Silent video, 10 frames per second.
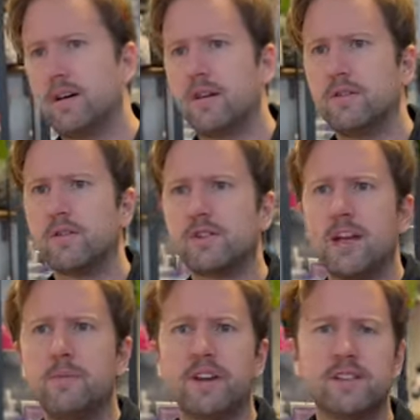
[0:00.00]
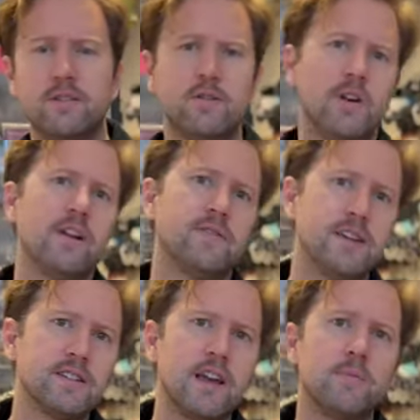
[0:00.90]
your skate, but it's, you don't have
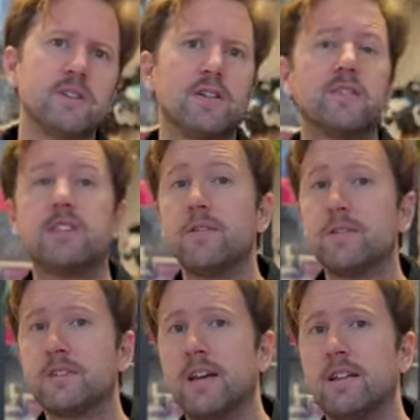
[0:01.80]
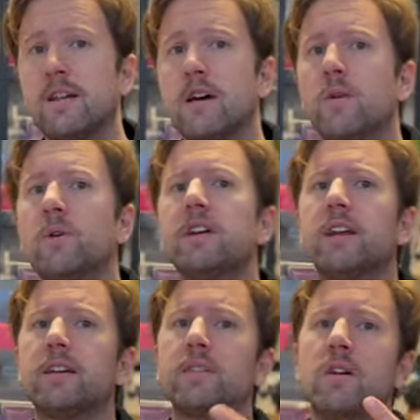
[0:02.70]
this skate, but you have a different skate. We
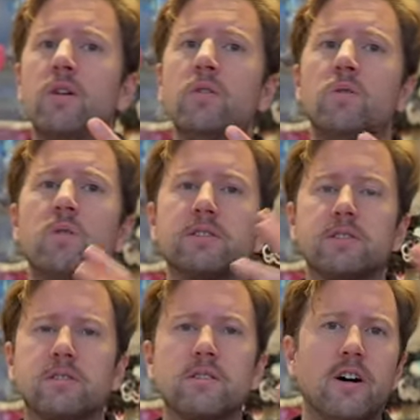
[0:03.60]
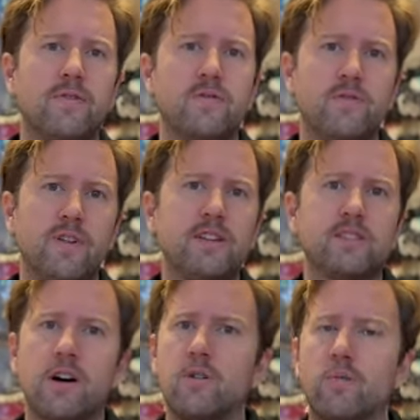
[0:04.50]
can like know what cuff fits
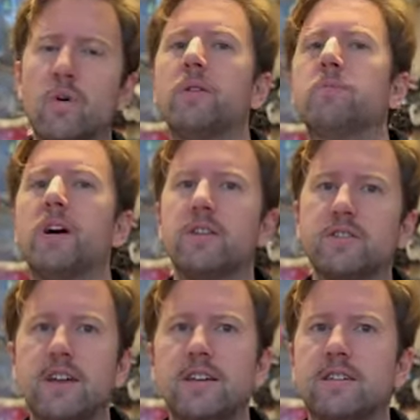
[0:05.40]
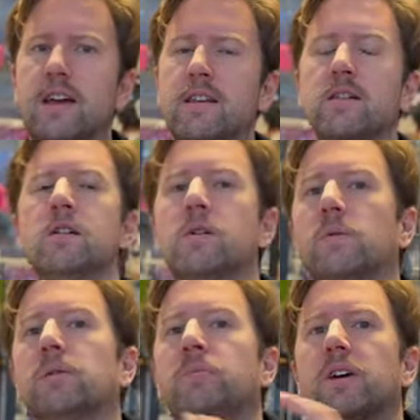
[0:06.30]
on what model skates and
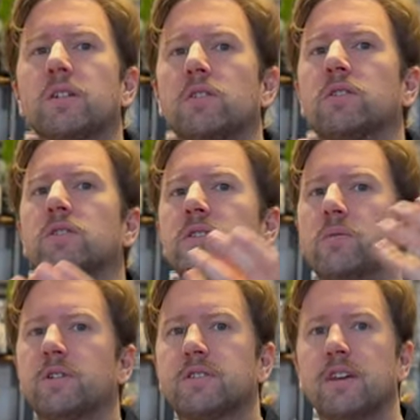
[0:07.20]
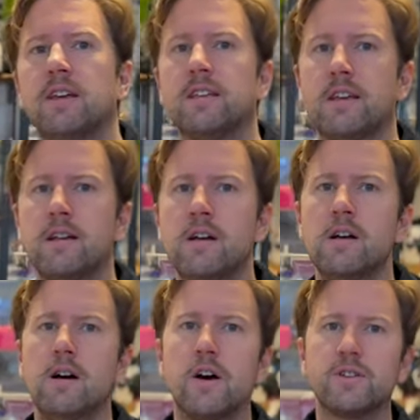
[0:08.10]
what buckle goes on what skate. And
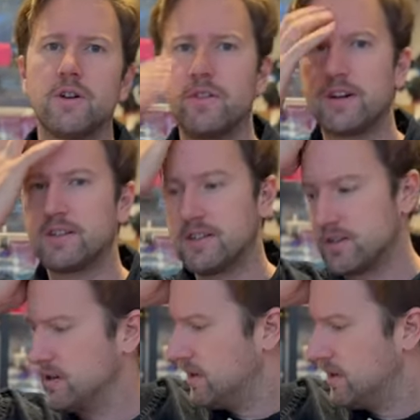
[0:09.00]
also there's this